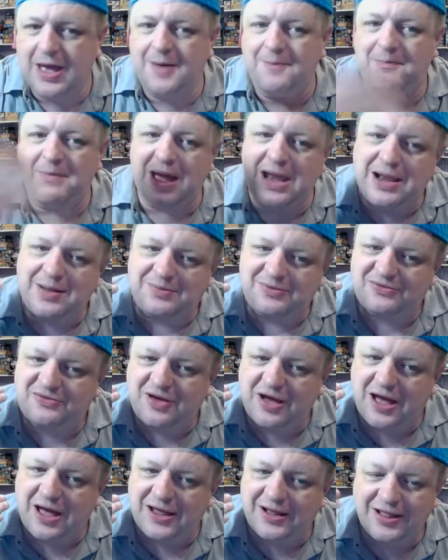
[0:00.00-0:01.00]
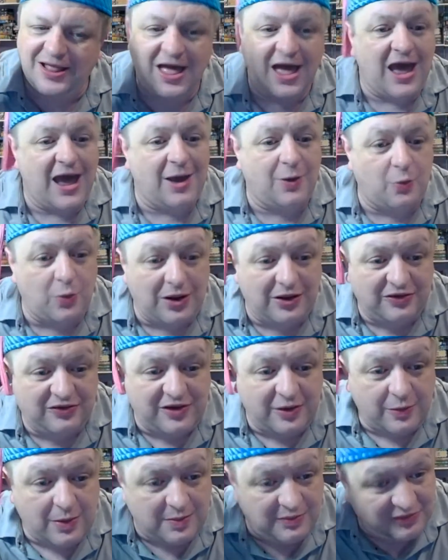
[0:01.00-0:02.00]
My name is Kyle, and
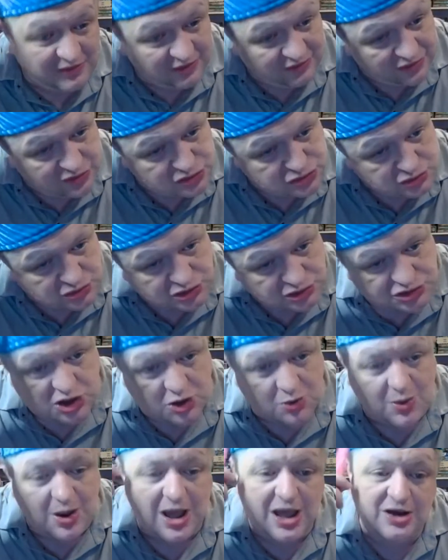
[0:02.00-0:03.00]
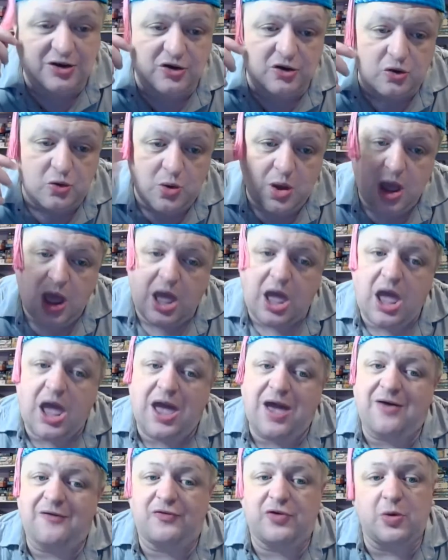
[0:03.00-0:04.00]
Wednesday Whimsy is a short show I do
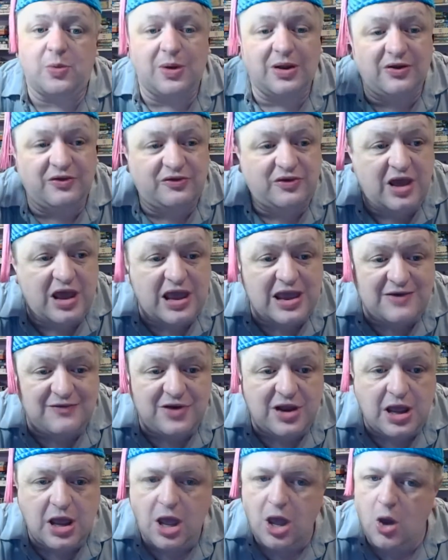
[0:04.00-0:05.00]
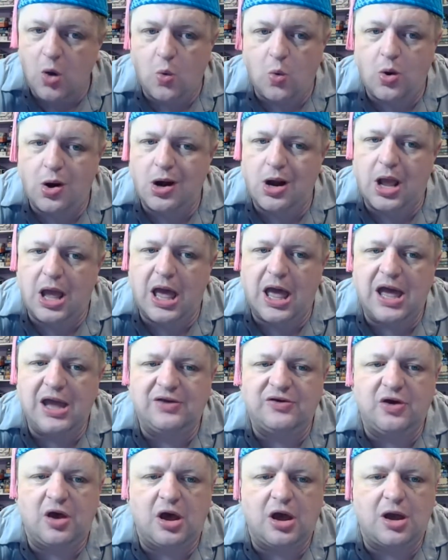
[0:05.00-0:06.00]
every Wednesday evening where I
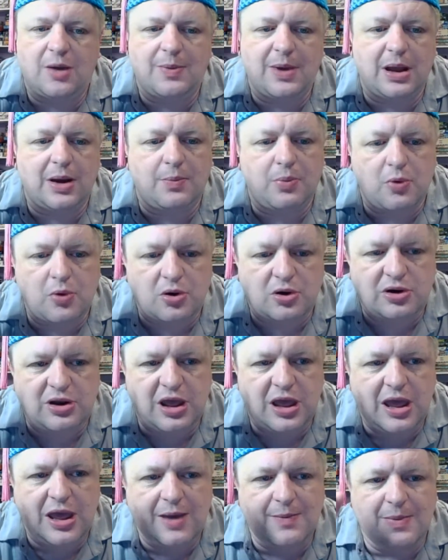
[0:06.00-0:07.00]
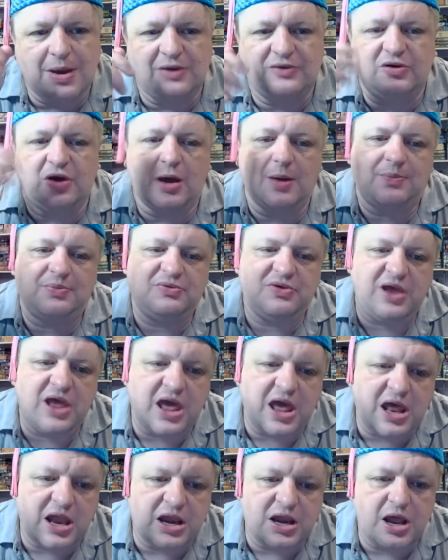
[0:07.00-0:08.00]
talk about a board game, a top
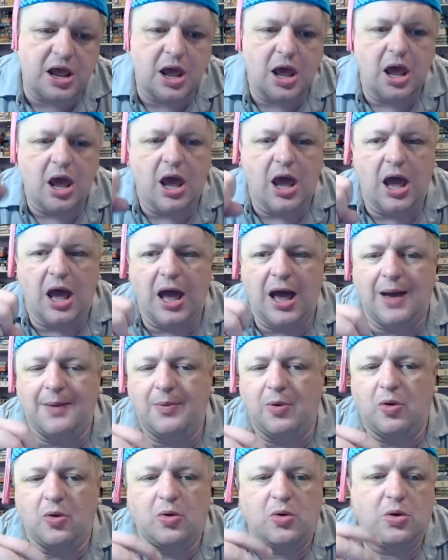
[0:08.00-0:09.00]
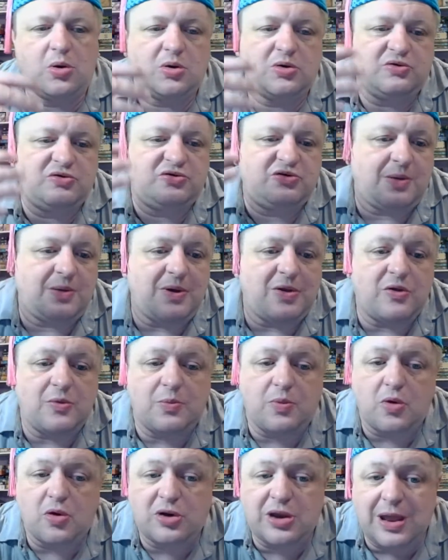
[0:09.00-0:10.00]
10, or some other
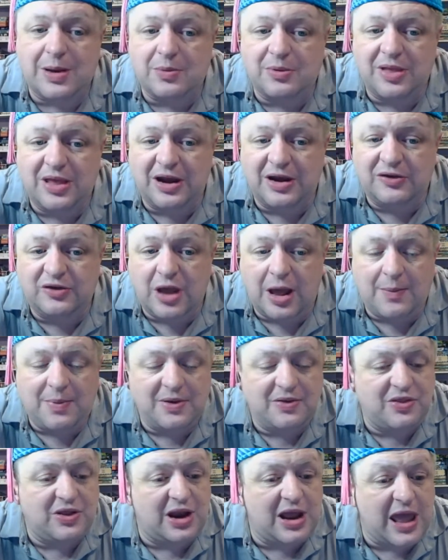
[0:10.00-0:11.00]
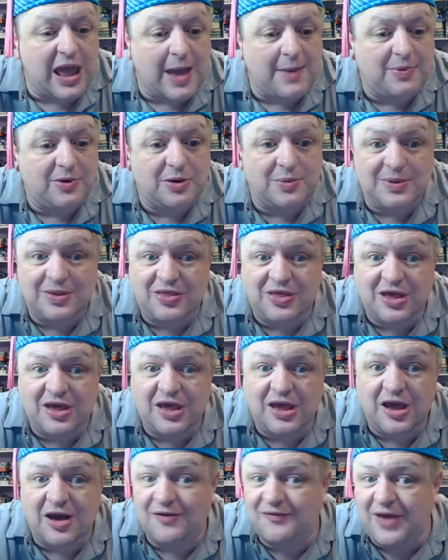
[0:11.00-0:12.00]
board game related topic that I happen to be
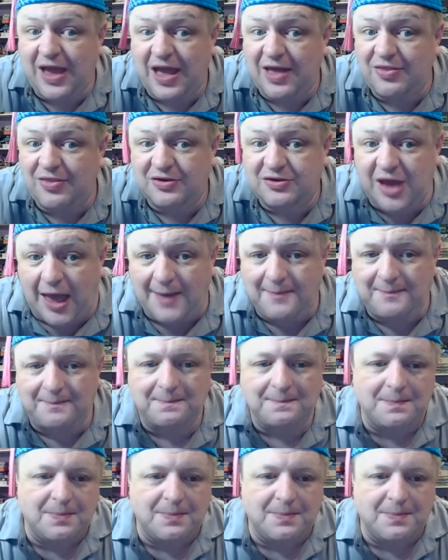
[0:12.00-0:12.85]
thinking of at the time.